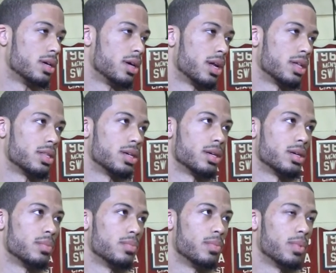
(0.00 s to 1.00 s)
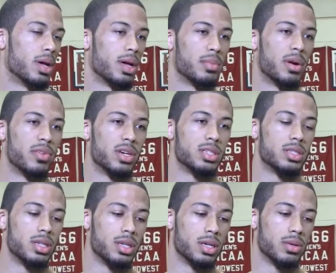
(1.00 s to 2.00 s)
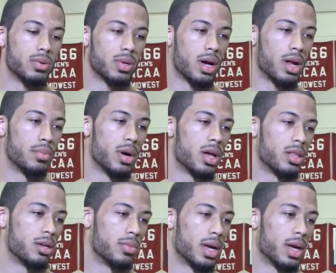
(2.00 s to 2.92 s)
And I think my versatility kind of bothered him.